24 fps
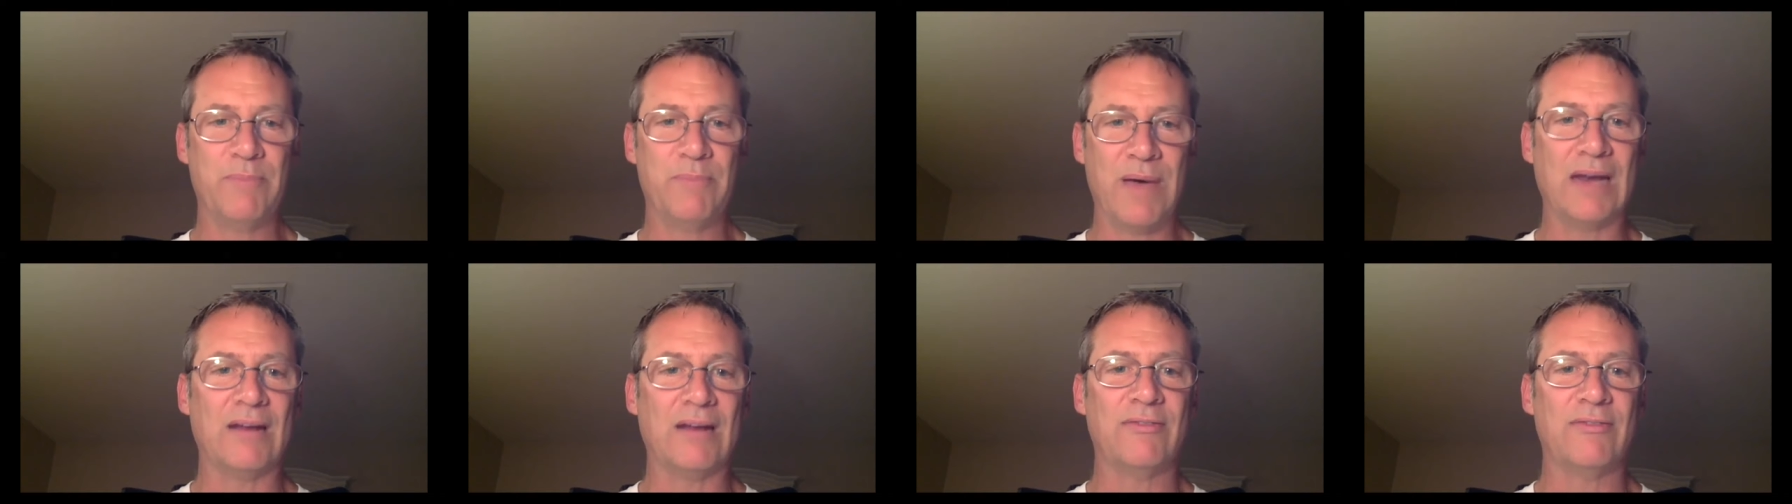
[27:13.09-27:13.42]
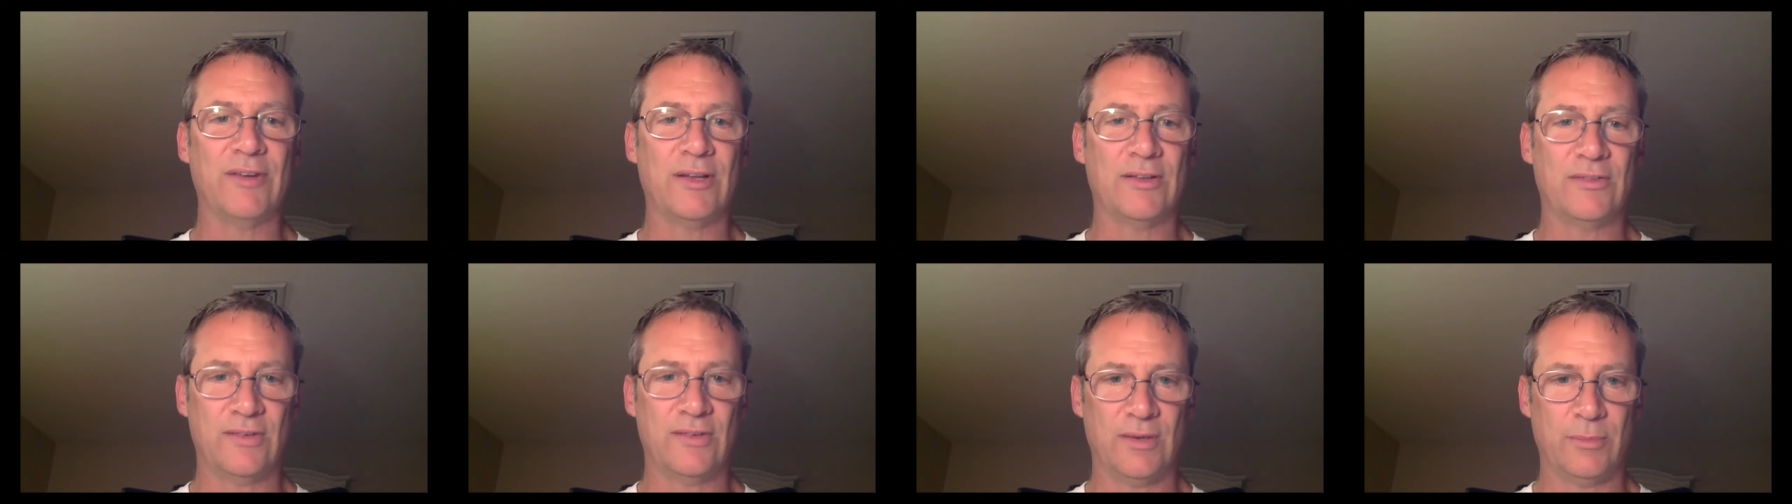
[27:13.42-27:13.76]

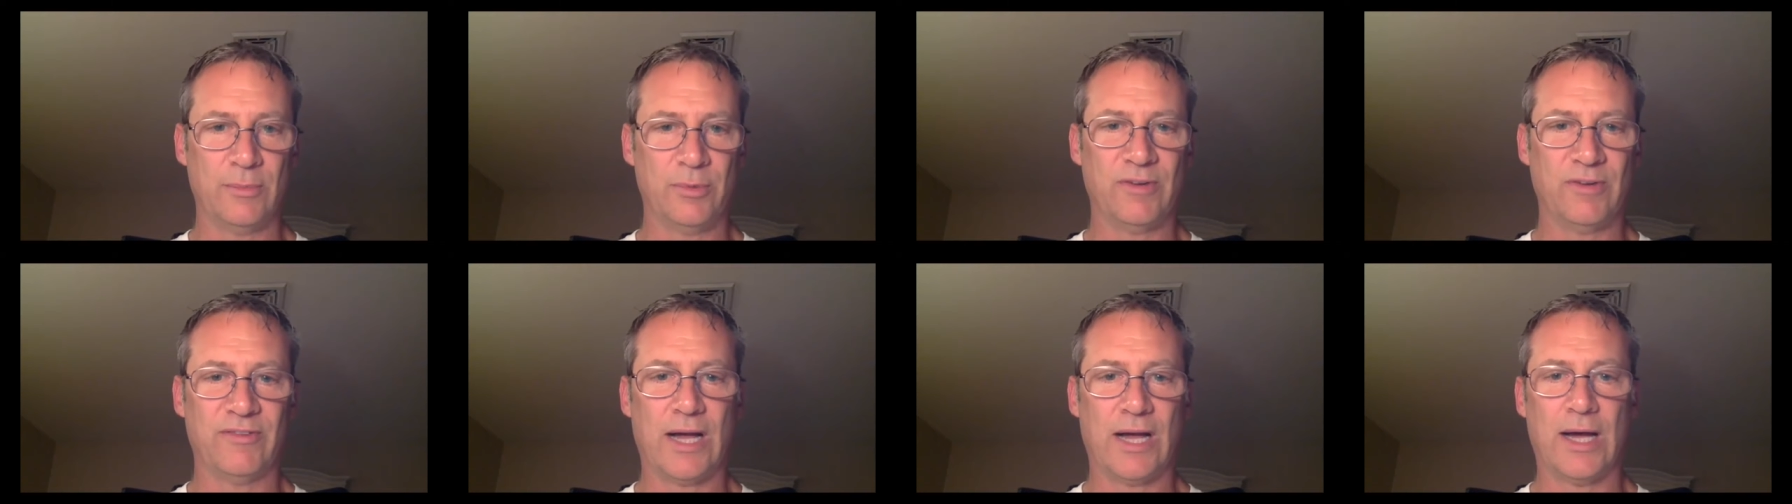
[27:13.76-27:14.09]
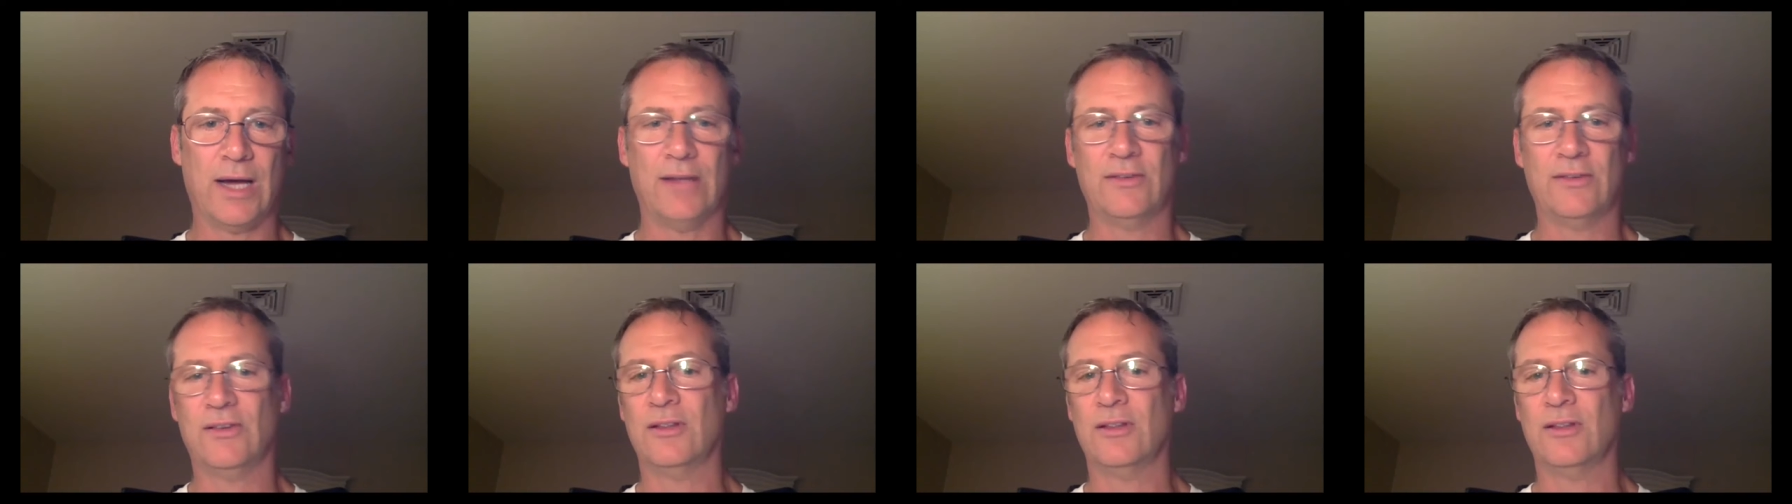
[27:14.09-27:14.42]
benefits it
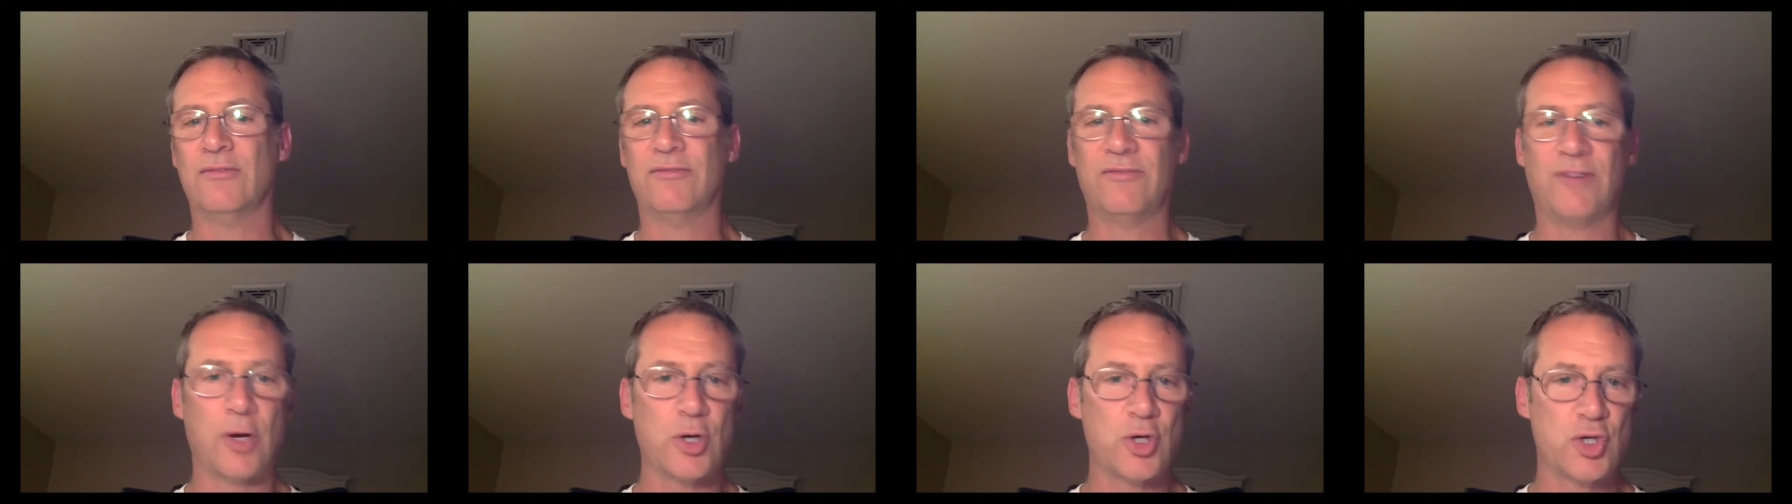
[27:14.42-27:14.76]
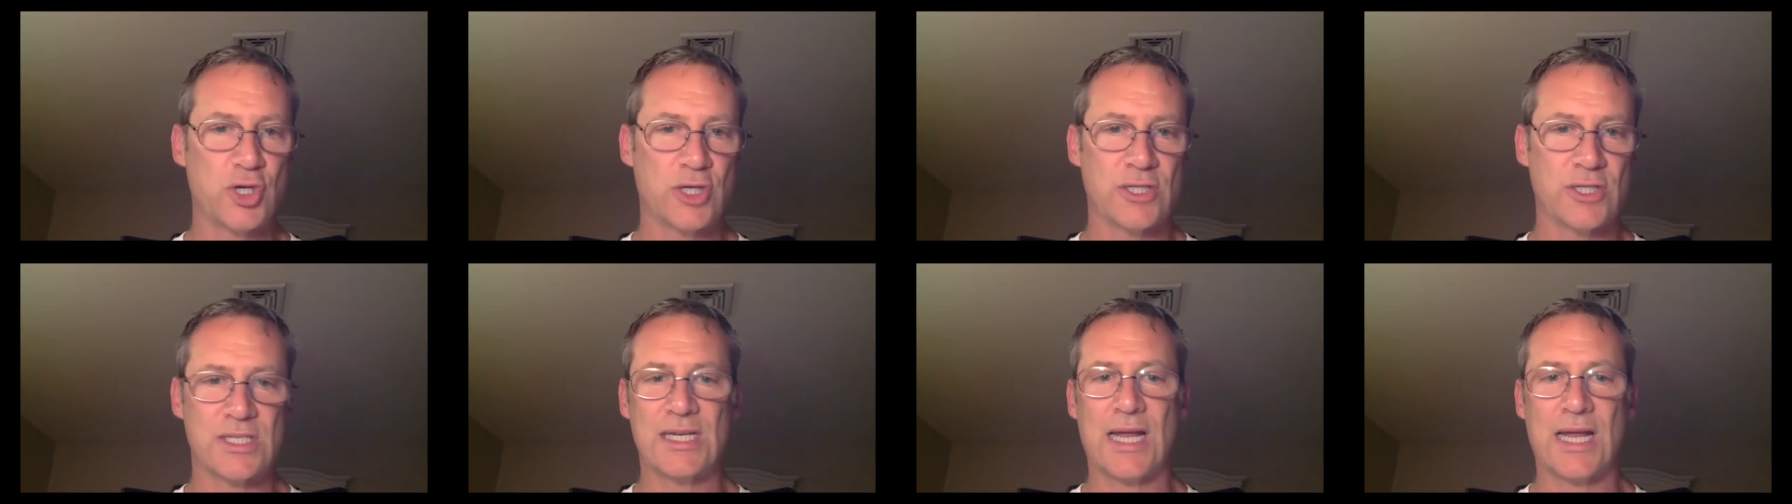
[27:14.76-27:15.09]
provides and the
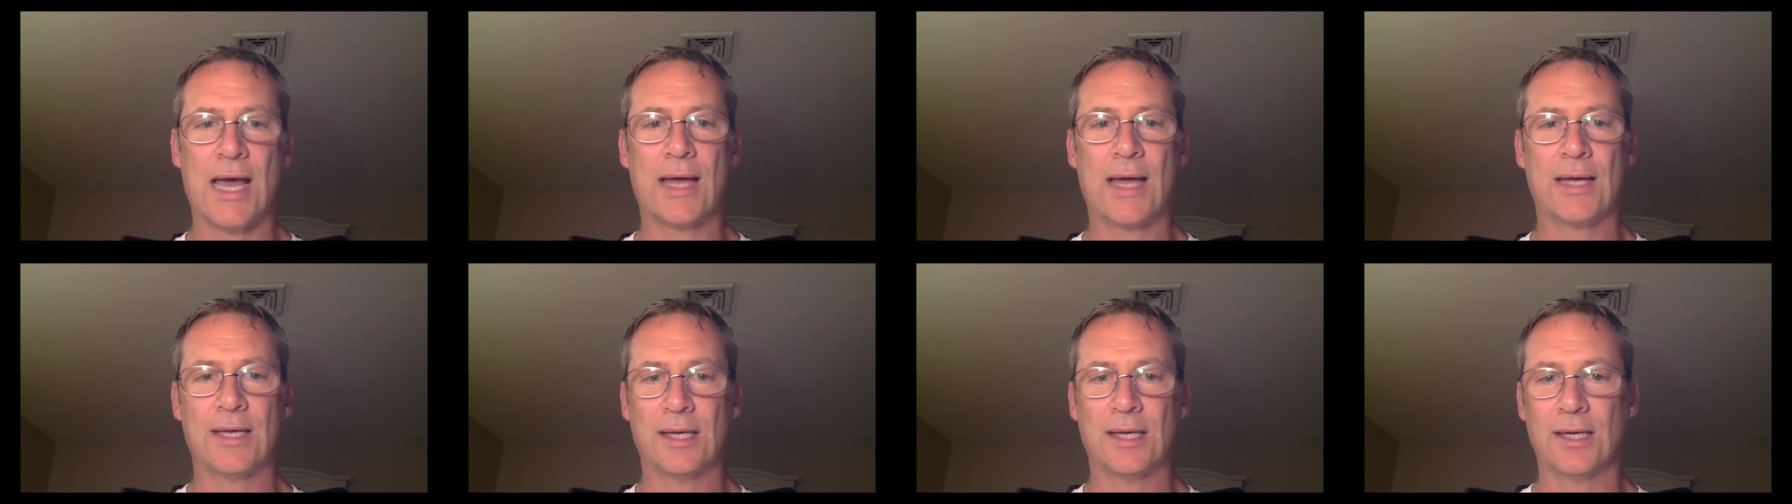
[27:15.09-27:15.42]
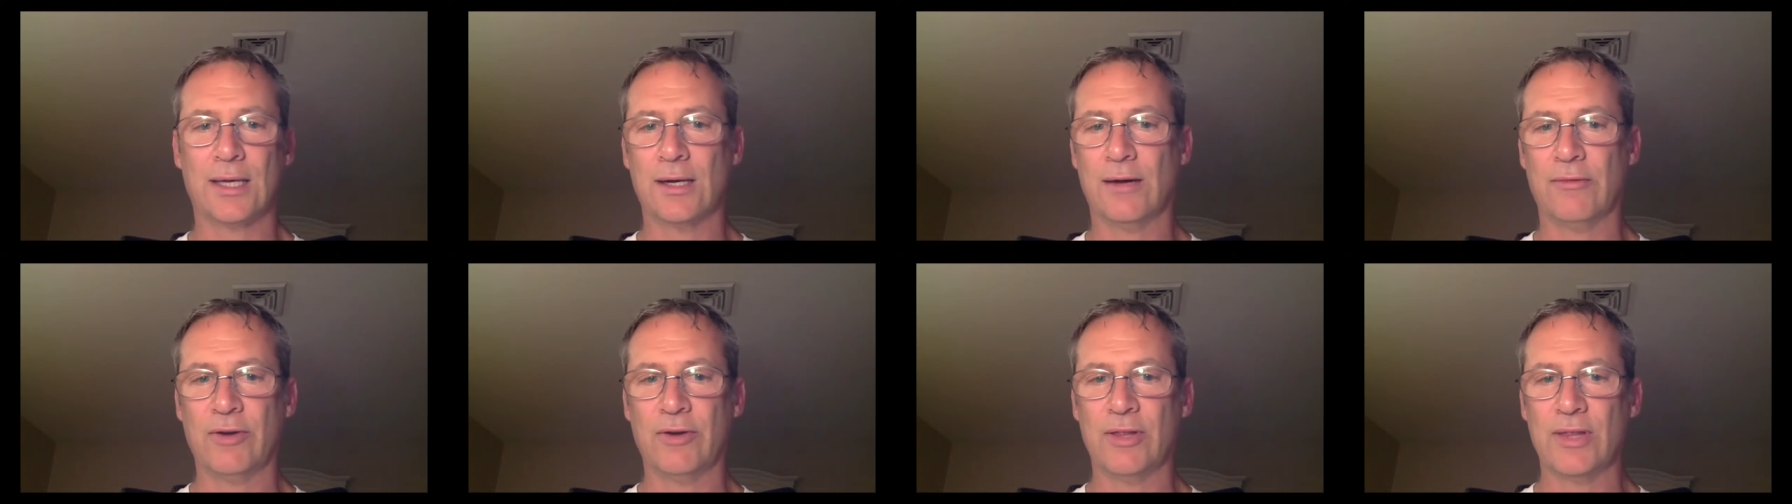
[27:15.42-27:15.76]
function stacking
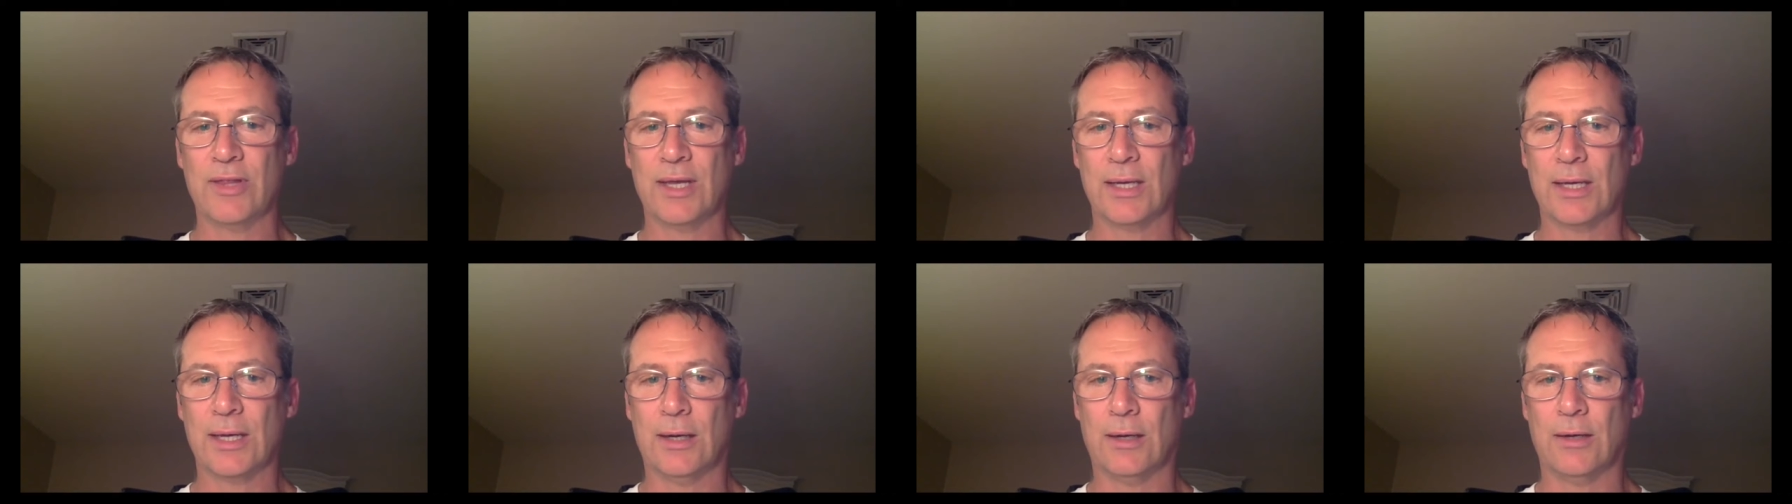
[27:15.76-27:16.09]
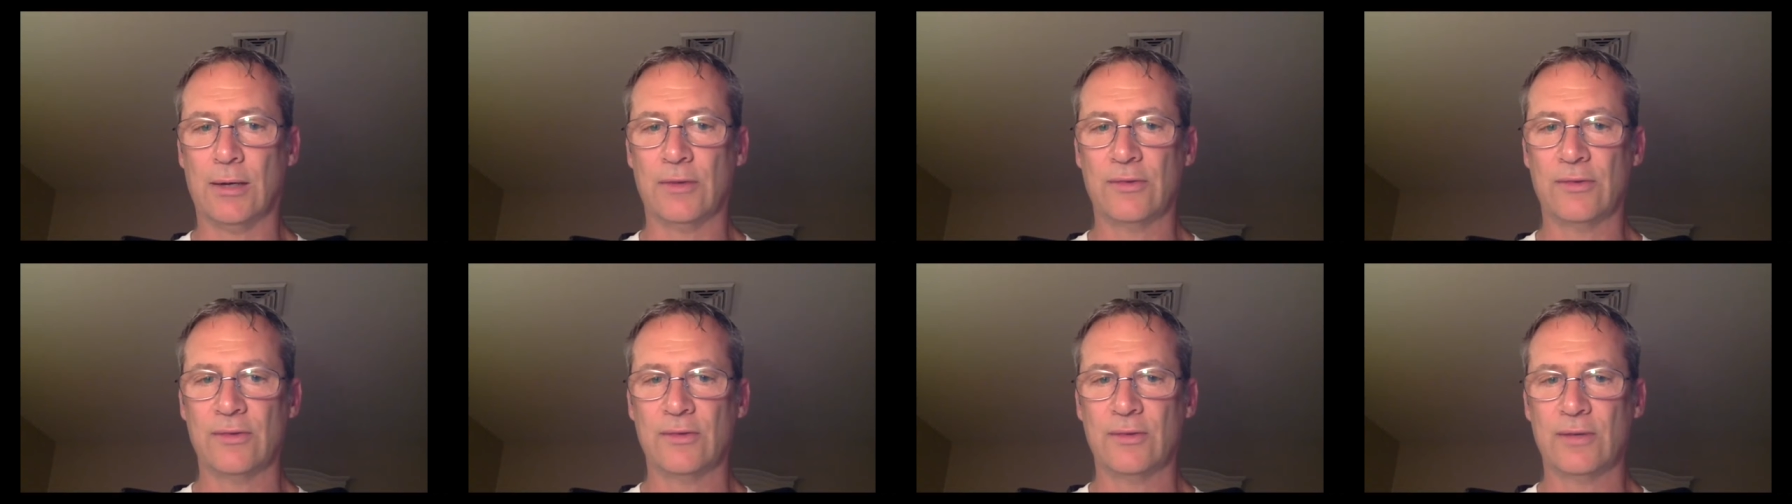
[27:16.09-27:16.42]
and everything
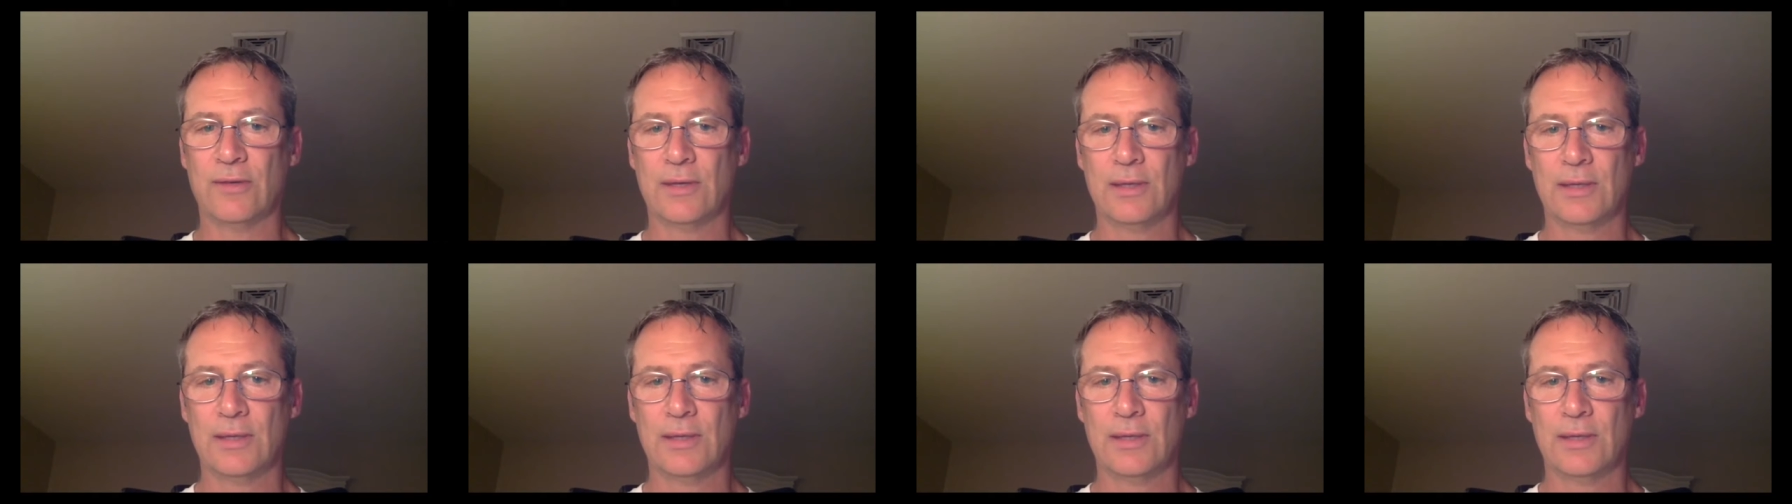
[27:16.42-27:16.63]
else.